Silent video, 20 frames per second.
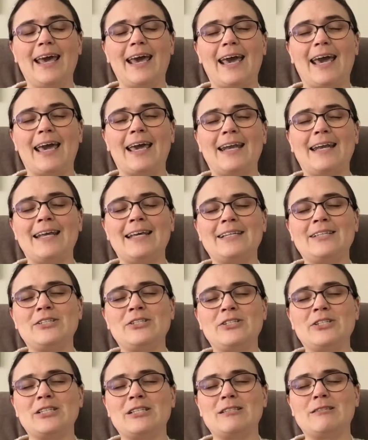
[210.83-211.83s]
And it's
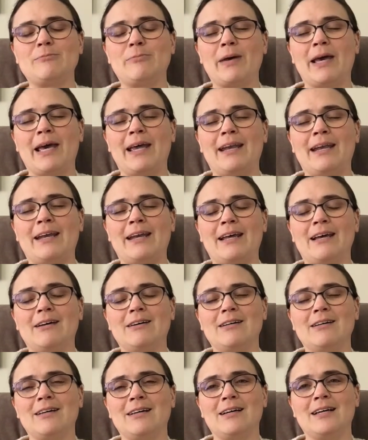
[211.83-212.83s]
been
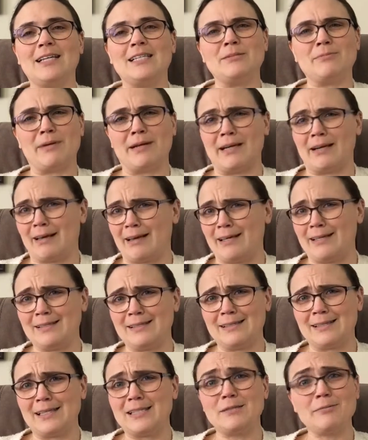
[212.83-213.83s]

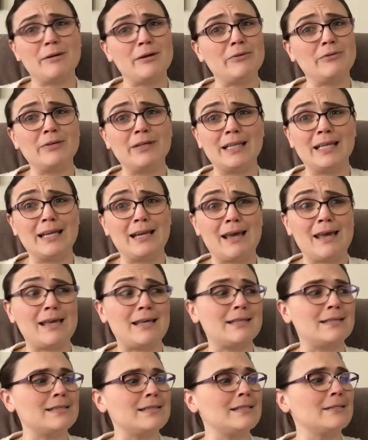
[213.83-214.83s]
nice. It's been really
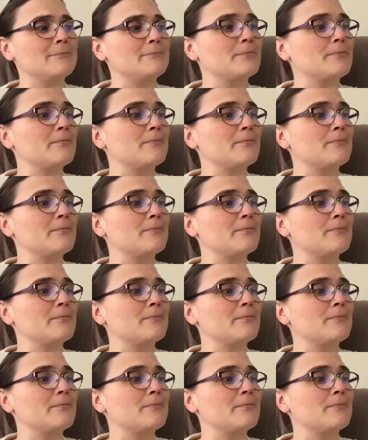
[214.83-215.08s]
nice.